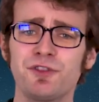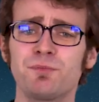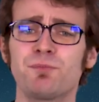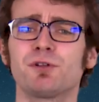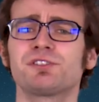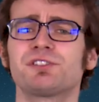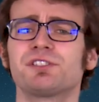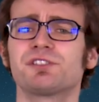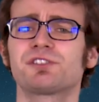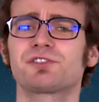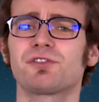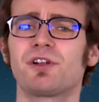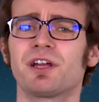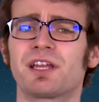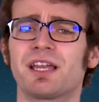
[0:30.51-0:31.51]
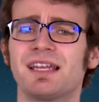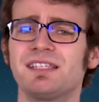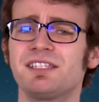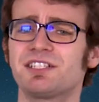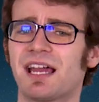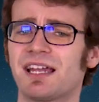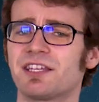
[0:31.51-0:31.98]
the Bosnian striker
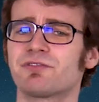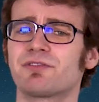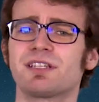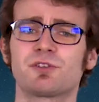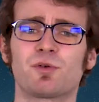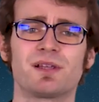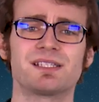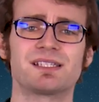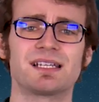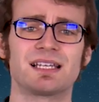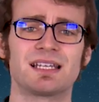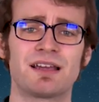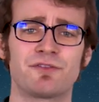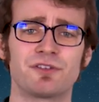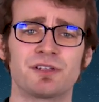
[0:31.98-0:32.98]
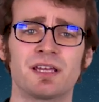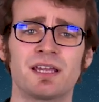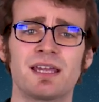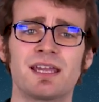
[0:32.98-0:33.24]
in January 2011,